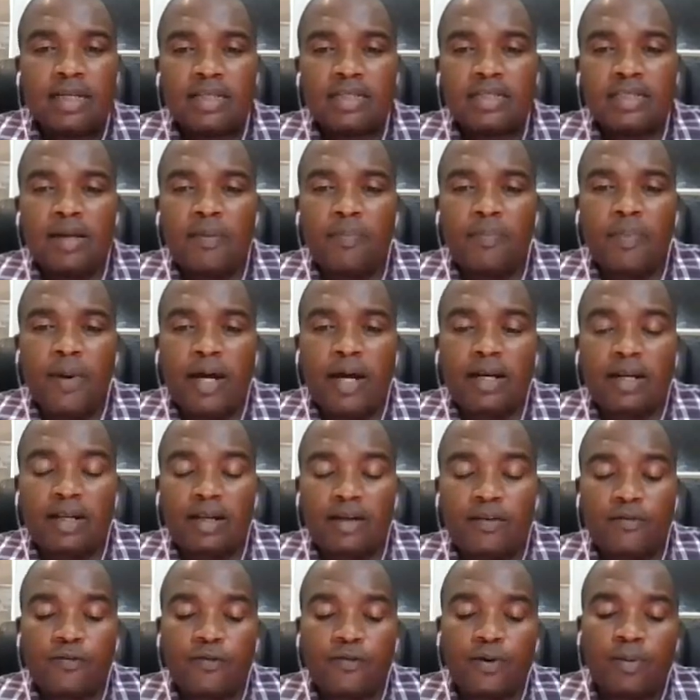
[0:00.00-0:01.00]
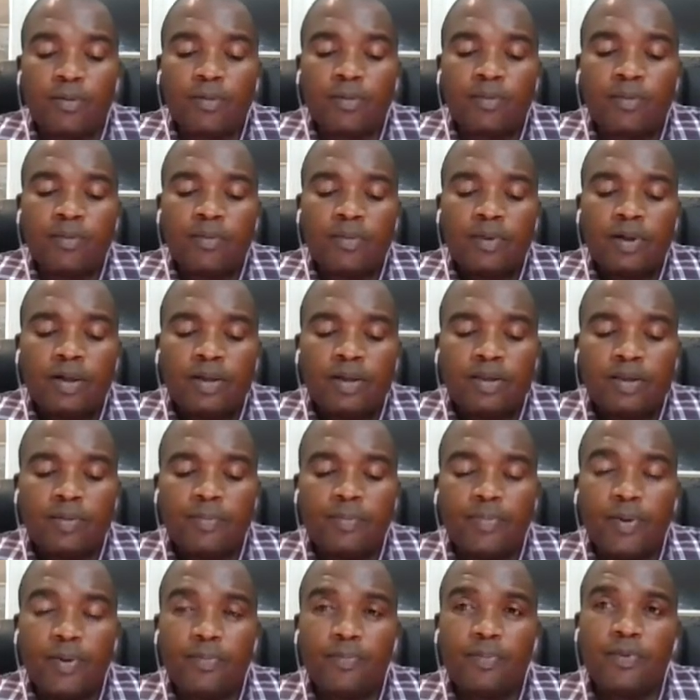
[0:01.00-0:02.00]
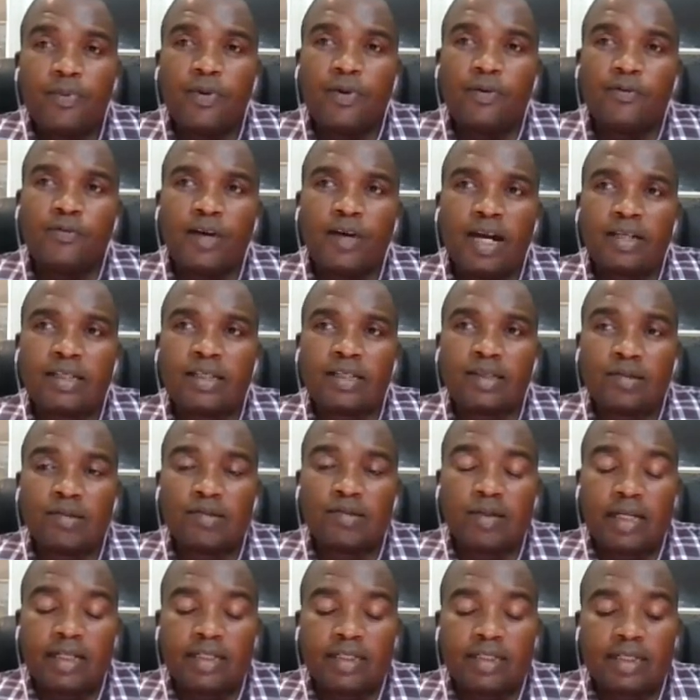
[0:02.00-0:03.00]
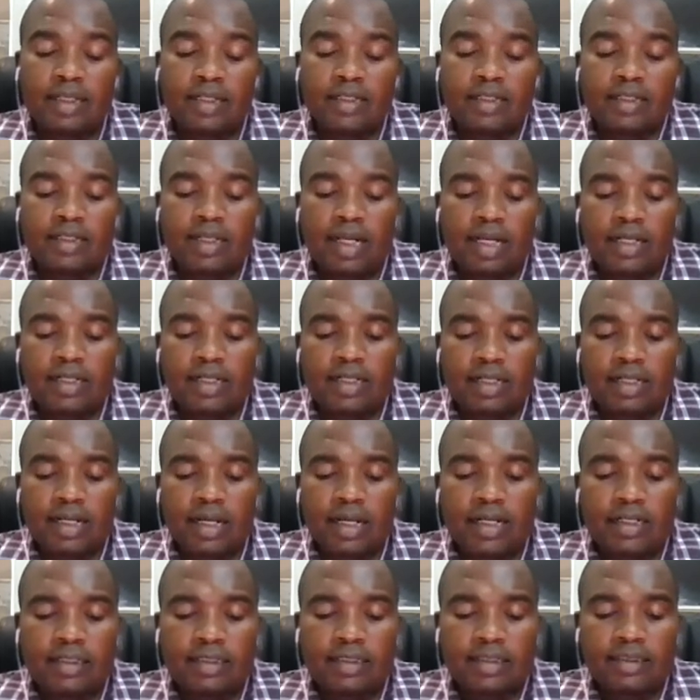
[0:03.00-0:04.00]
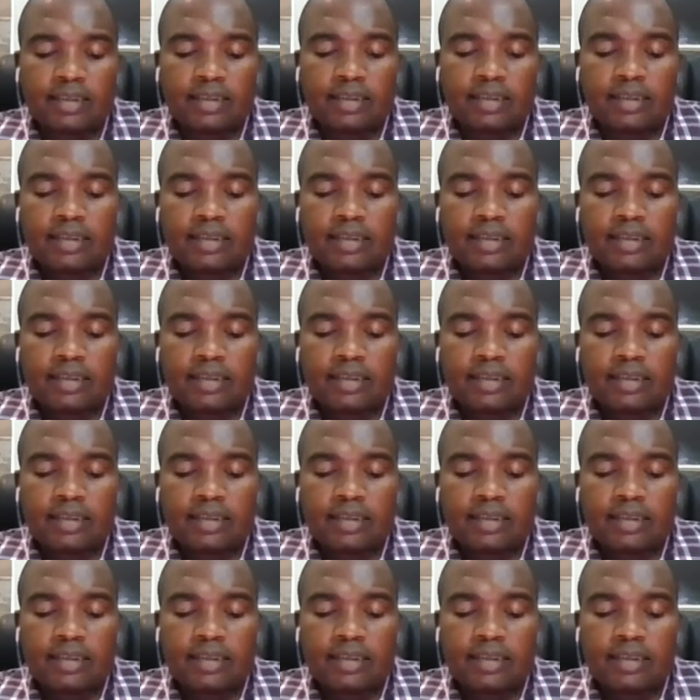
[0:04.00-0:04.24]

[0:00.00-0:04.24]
separate from the people who have articulated that reality?